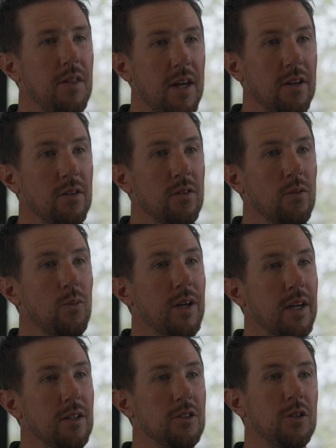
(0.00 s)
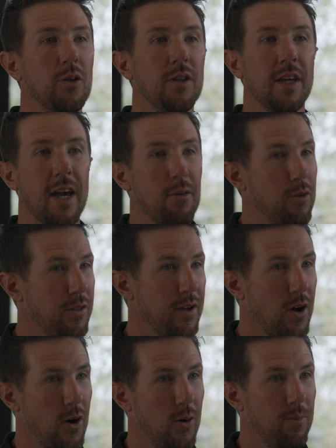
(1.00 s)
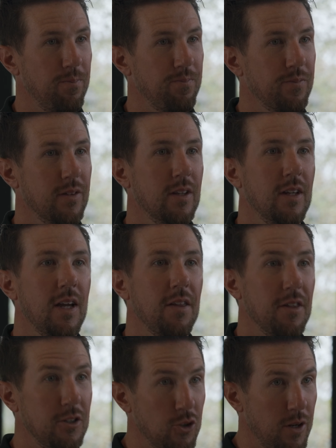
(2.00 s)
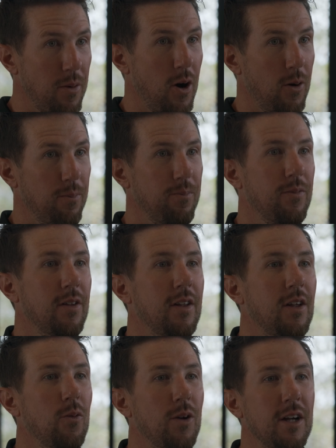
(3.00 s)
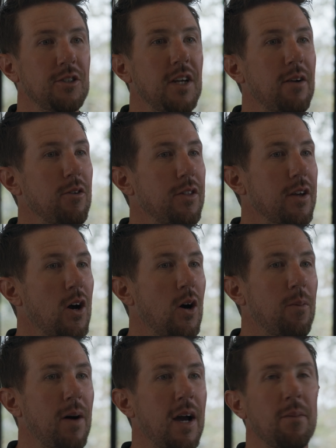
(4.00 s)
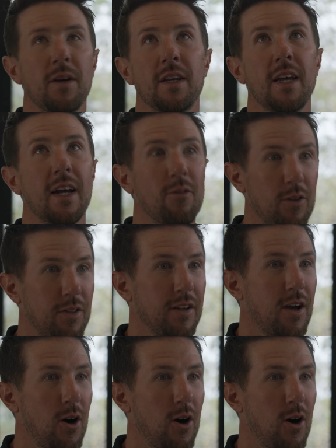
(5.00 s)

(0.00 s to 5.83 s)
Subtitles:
Then we get into the everything home, the dream home. When I say everything home, I mean everything